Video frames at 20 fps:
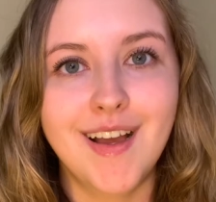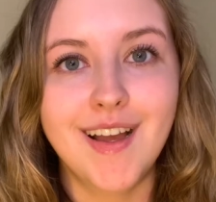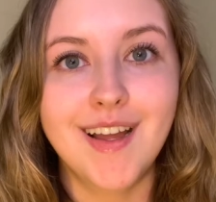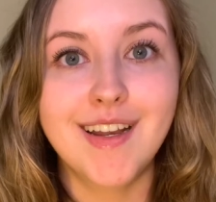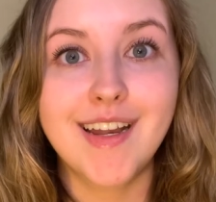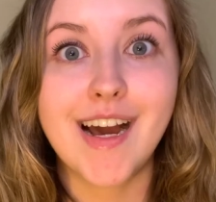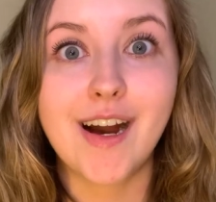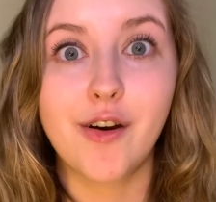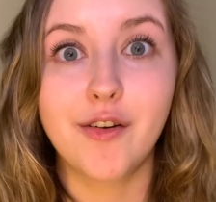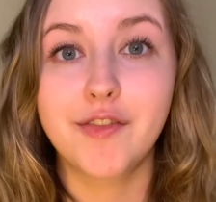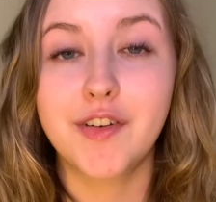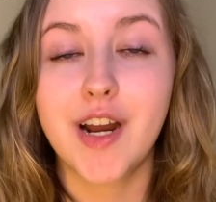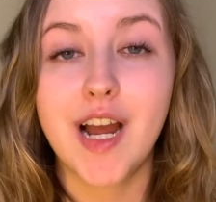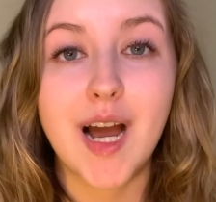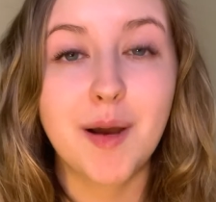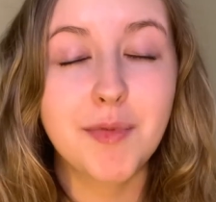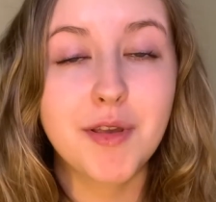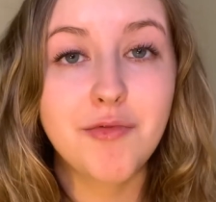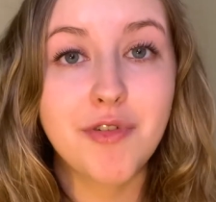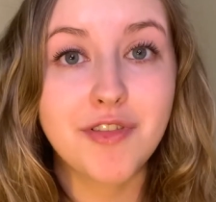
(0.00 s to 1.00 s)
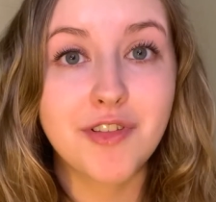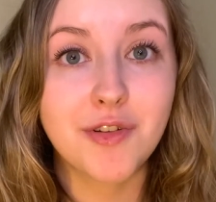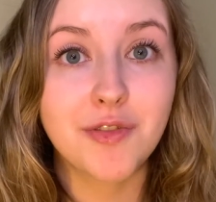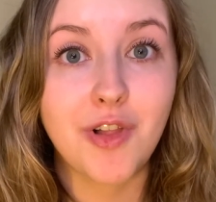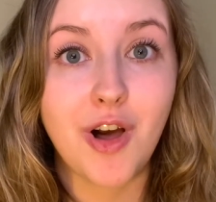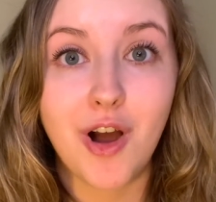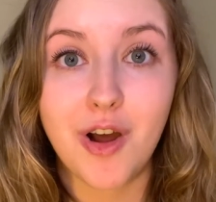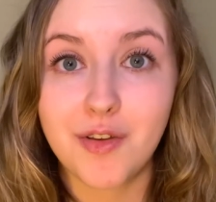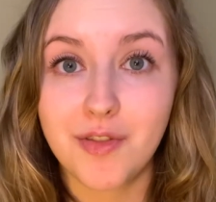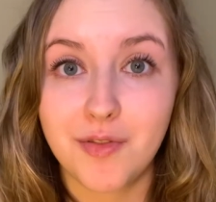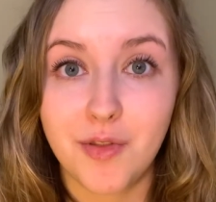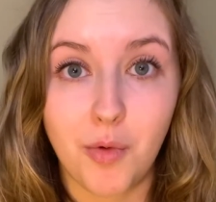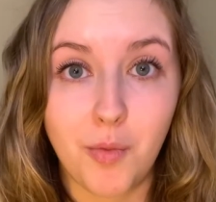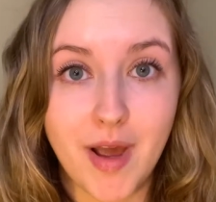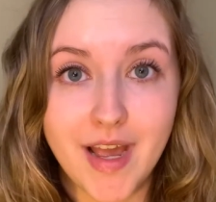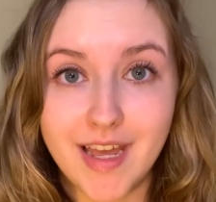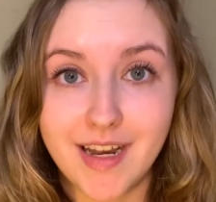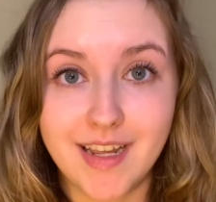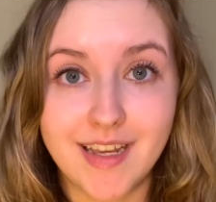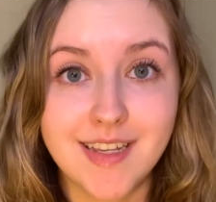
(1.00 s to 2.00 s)
Now, if you're happy with your log the
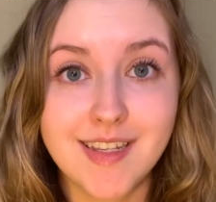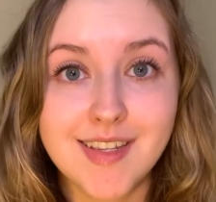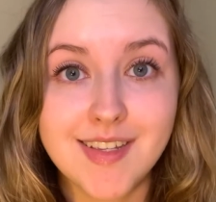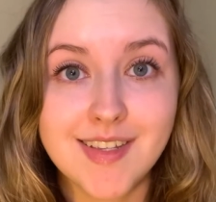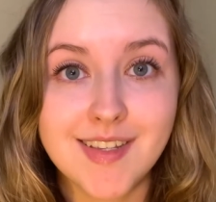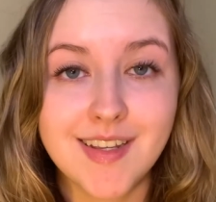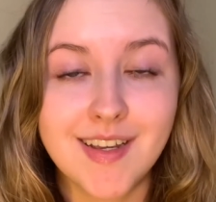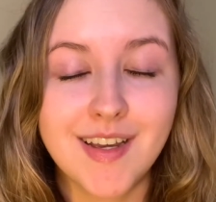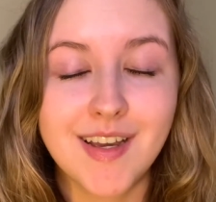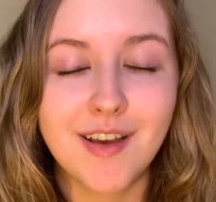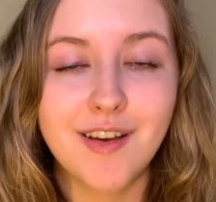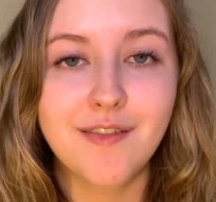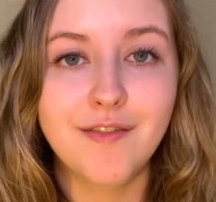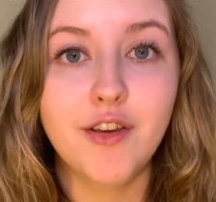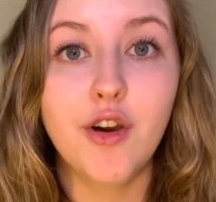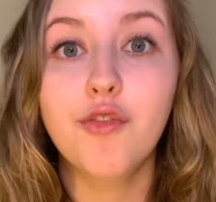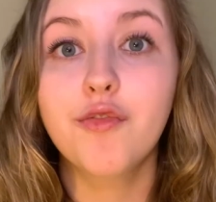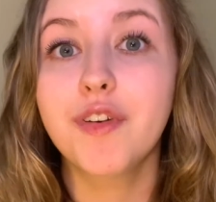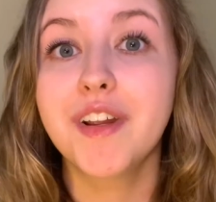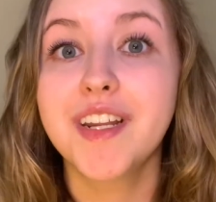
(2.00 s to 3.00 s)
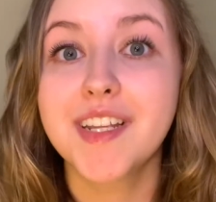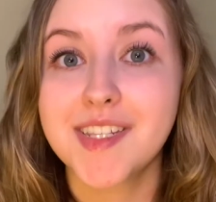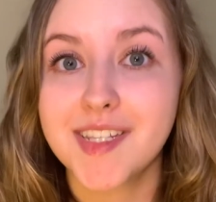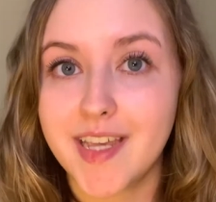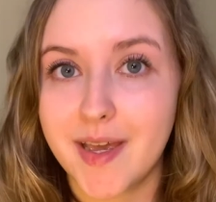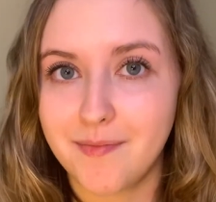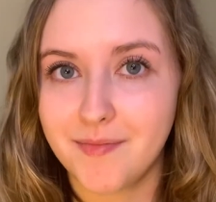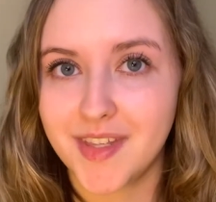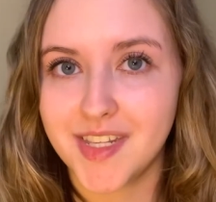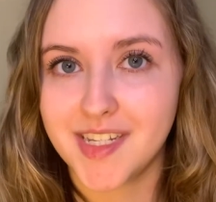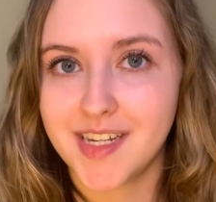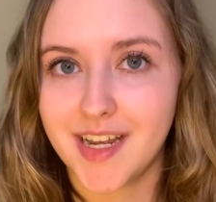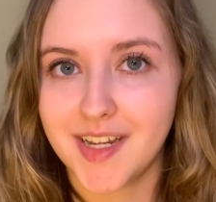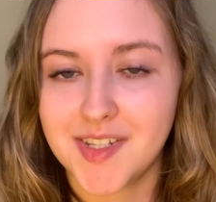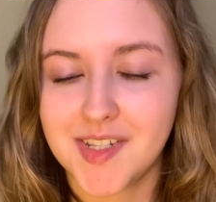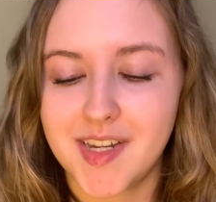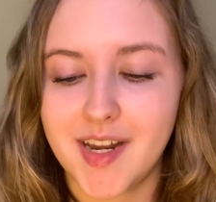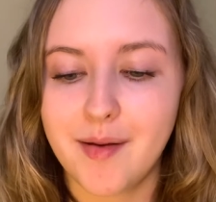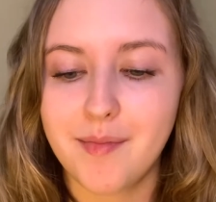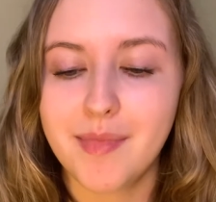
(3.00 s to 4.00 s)
way it is, feel free to skip this next
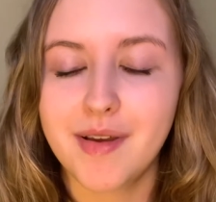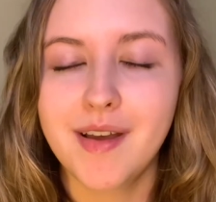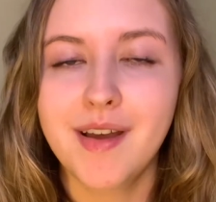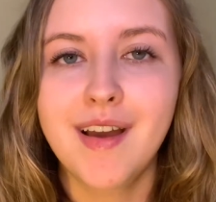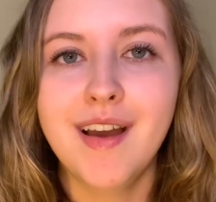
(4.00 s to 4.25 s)
step.